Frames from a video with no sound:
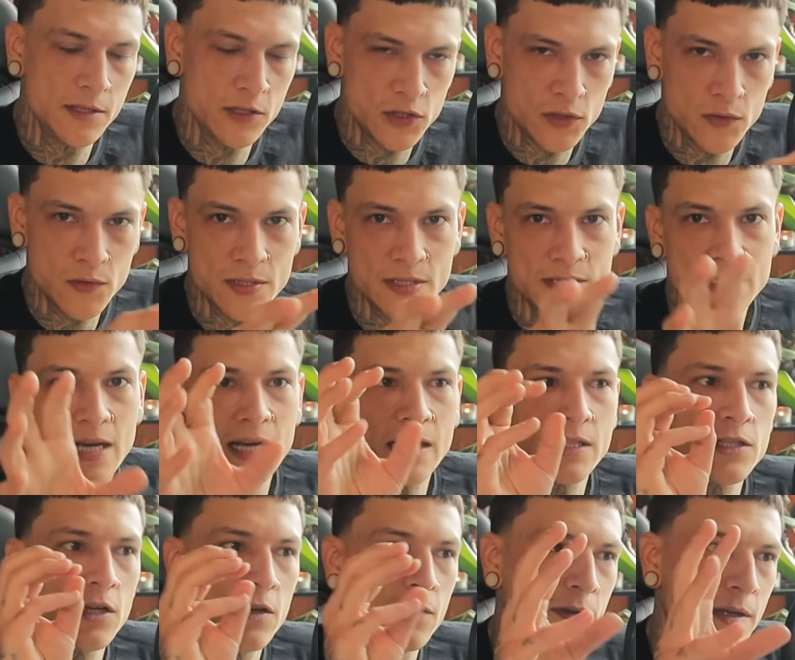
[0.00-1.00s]
shoes and
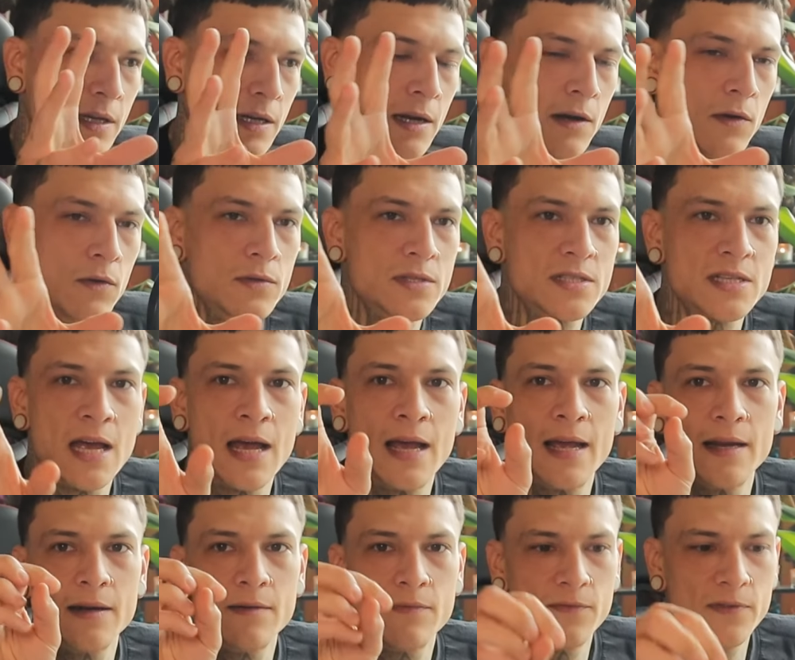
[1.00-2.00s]
socks off, get
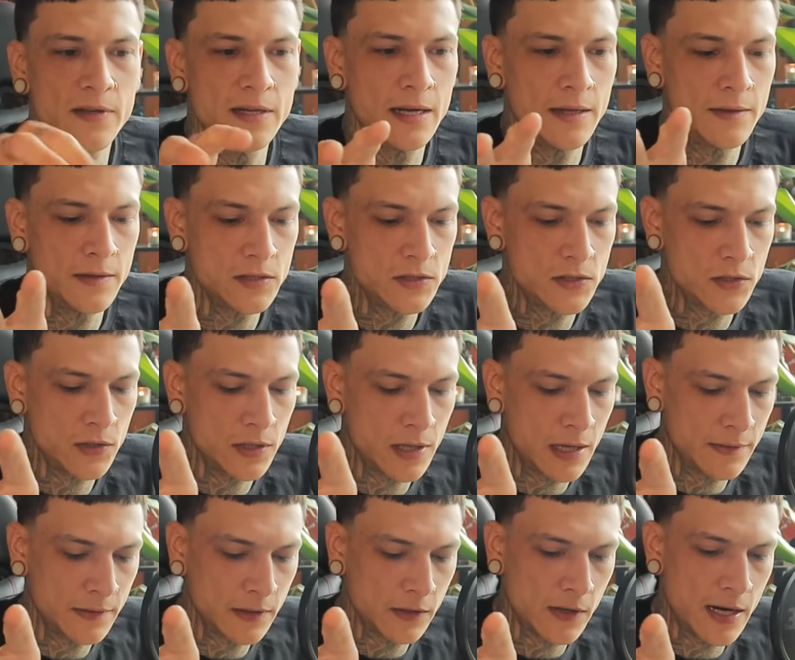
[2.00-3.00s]
outside, feet on the dirt,
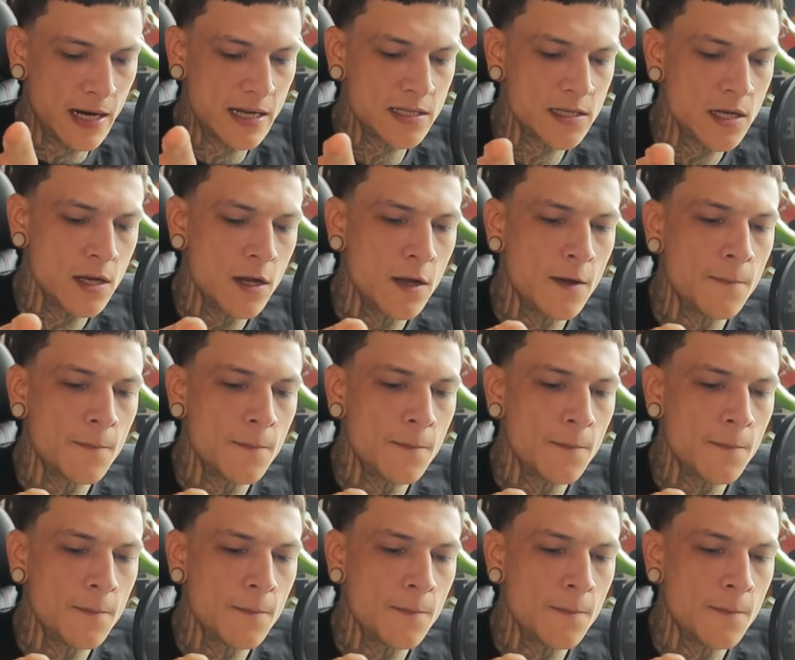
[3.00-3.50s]
on the grass.